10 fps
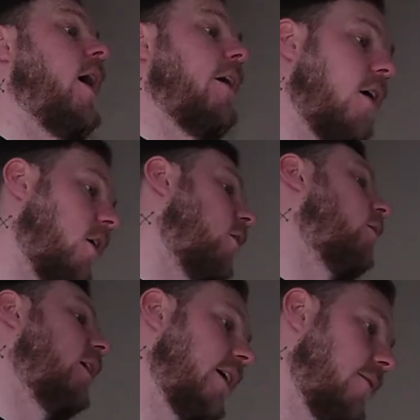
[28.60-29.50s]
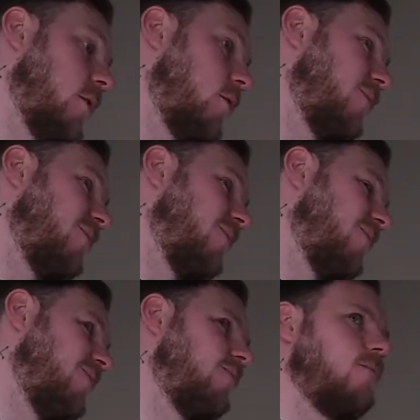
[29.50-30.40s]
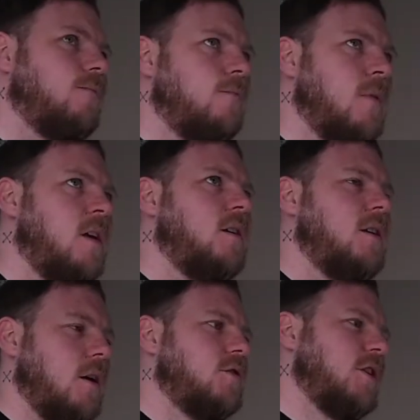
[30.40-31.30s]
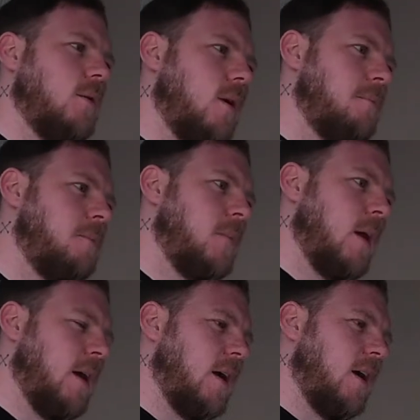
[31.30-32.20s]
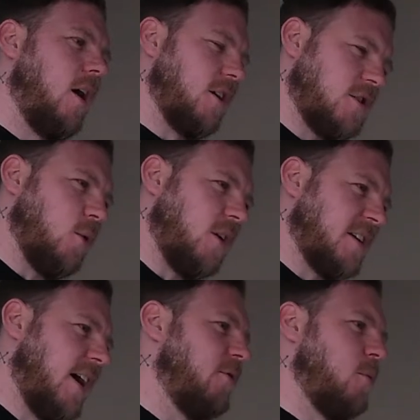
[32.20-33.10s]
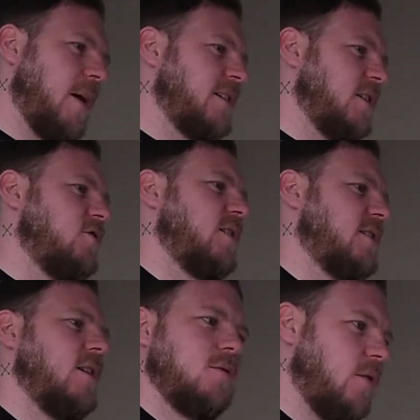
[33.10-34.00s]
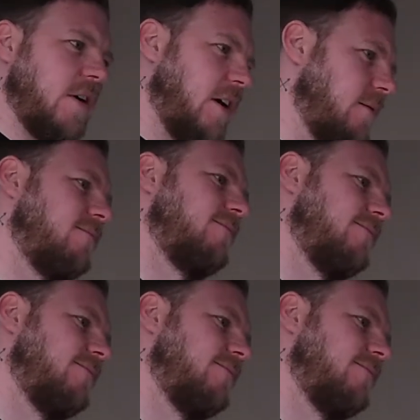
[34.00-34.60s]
And I'll leave you... No, do you know what? I do always have your best interest though, don't I?